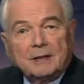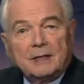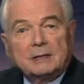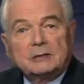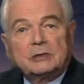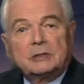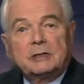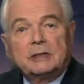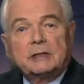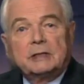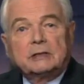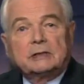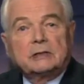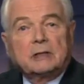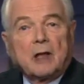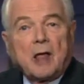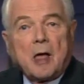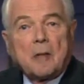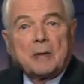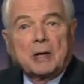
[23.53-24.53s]
It's the
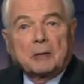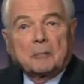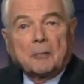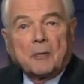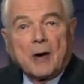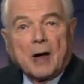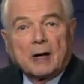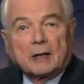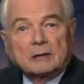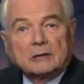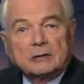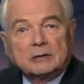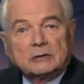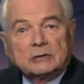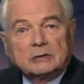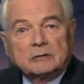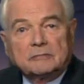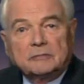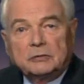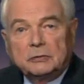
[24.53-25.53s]
Islamic
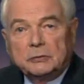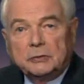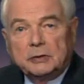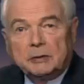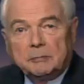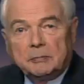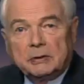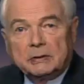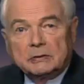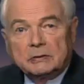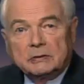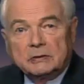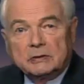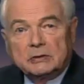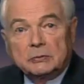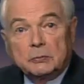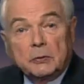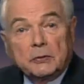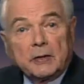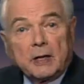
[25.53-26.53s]
practice of doing
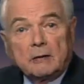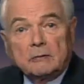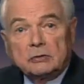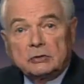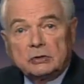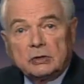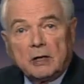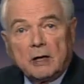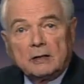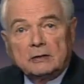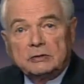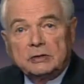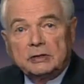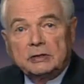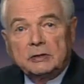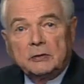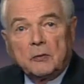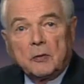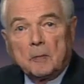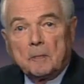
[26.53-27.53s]
business without
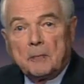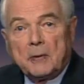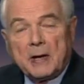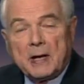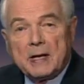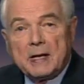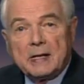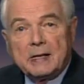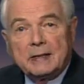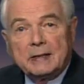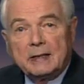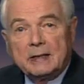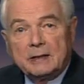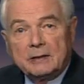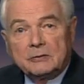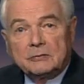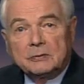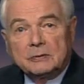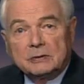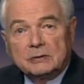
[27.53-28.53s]
charging or paying
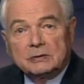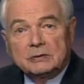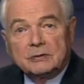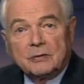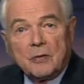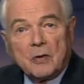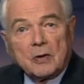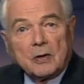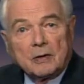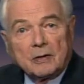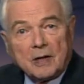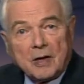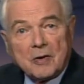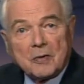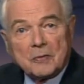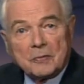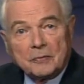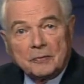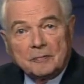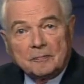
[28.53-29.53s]
interest on a
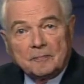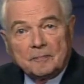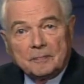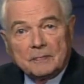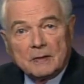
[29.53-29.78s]
loan.